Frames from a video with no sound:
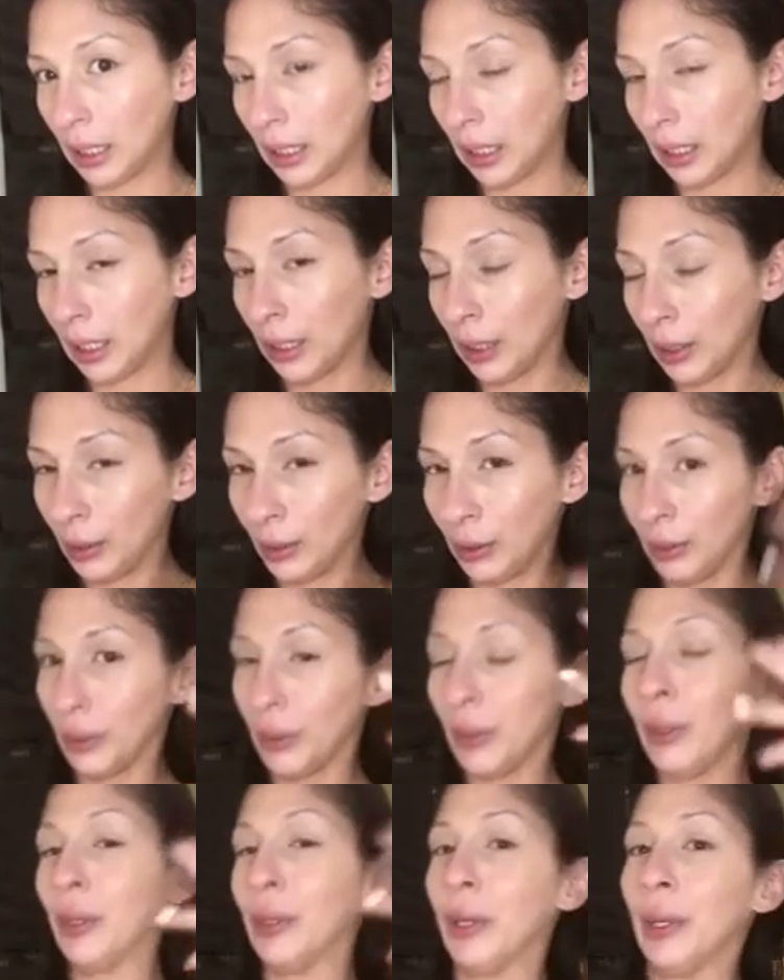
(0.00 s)
who
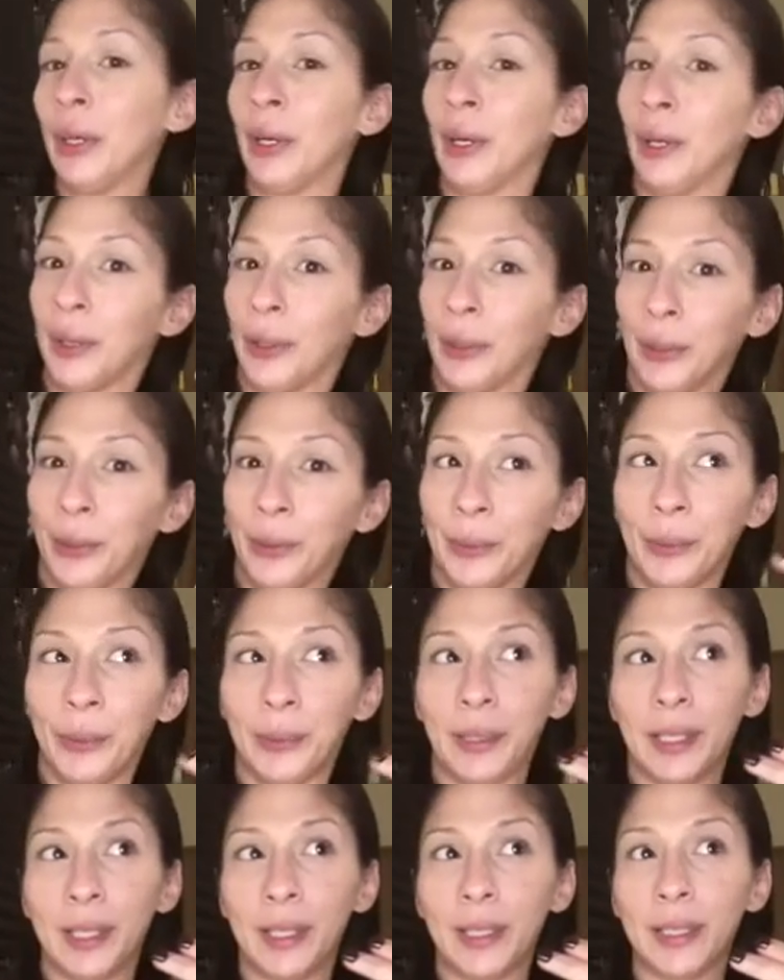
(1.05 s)

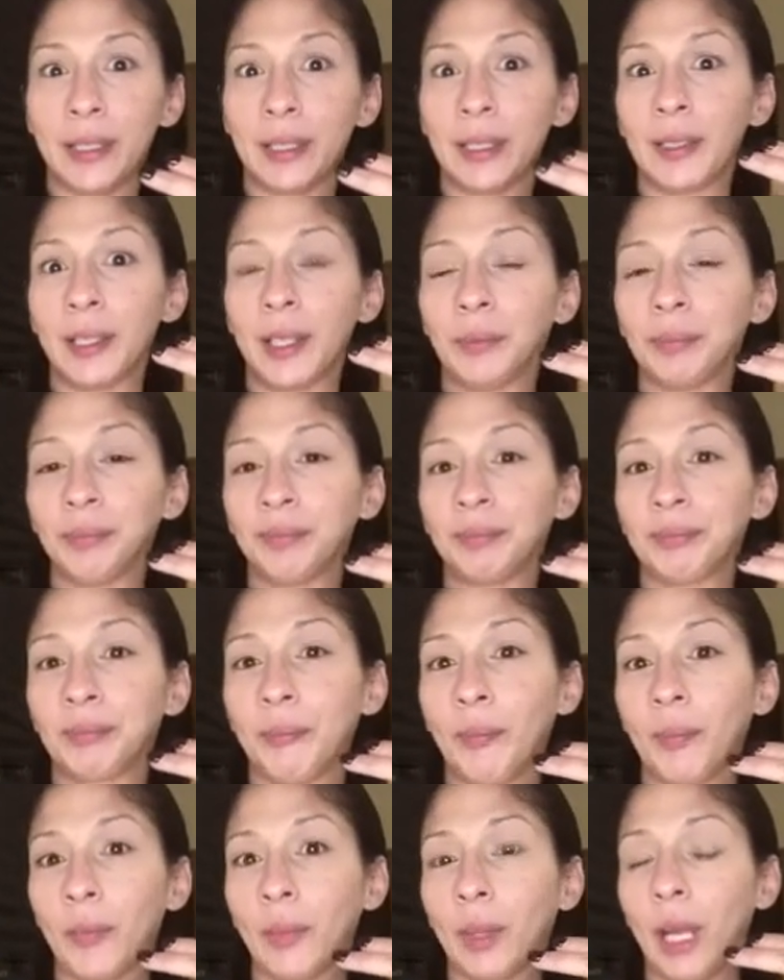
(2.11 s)
is,
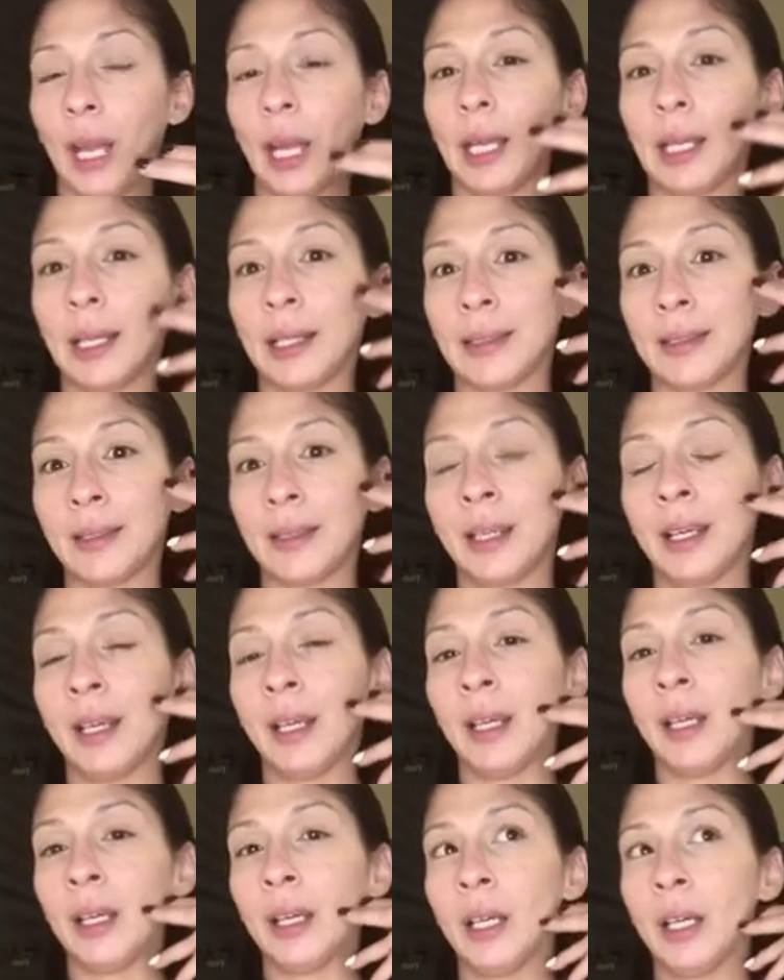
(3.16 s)
I guess,
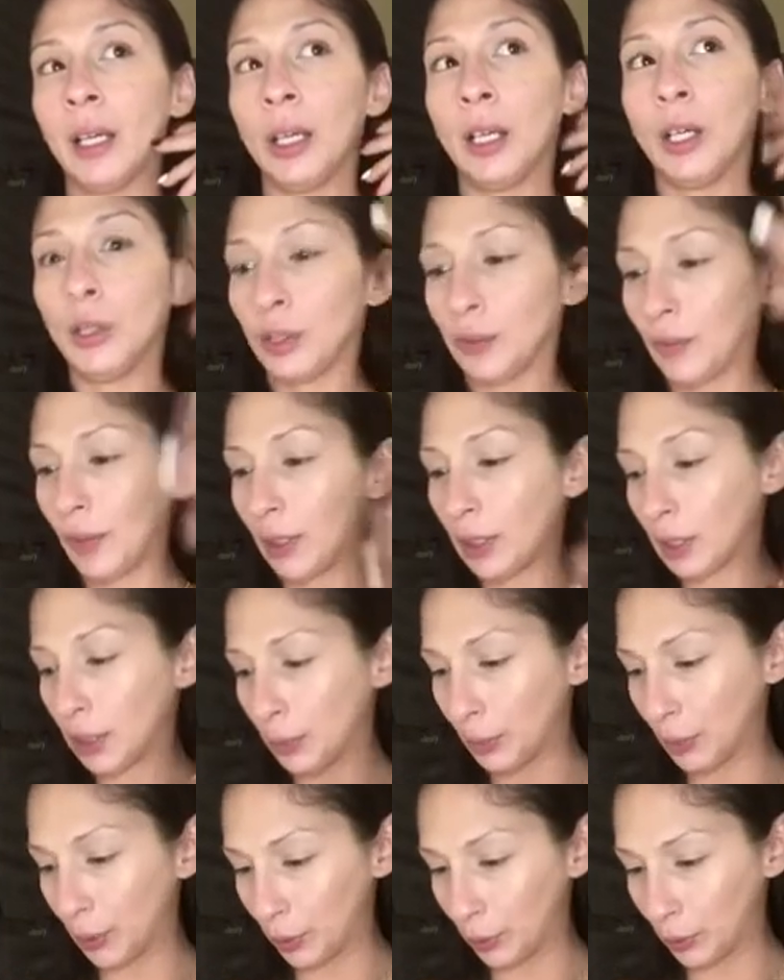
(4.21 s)
who's very
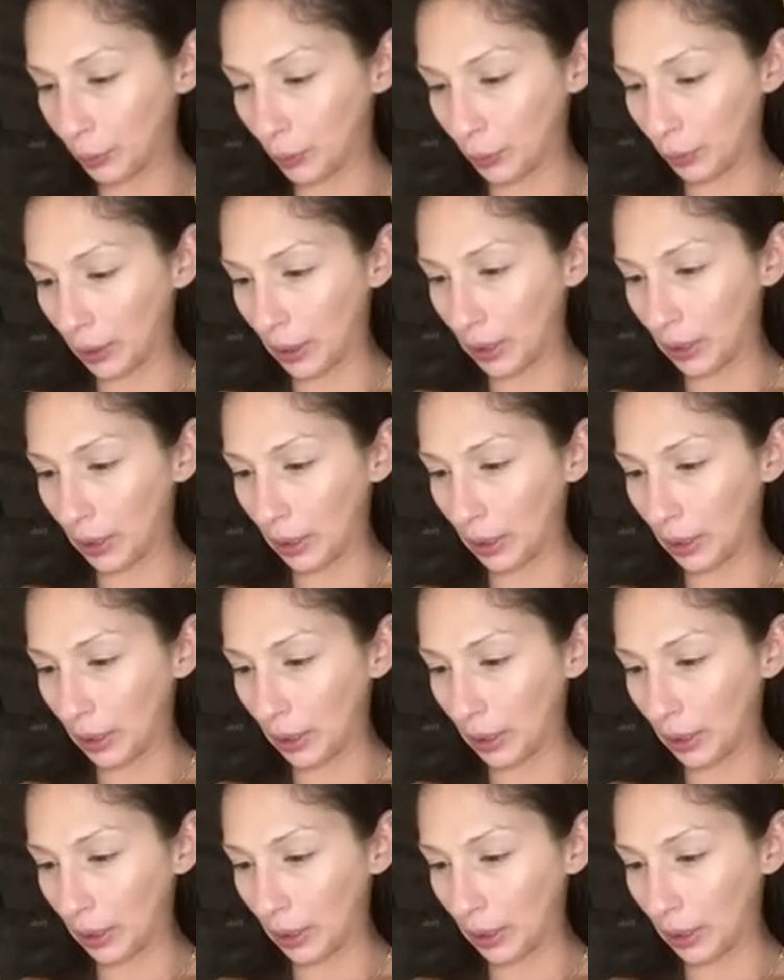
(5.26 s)
spiritual and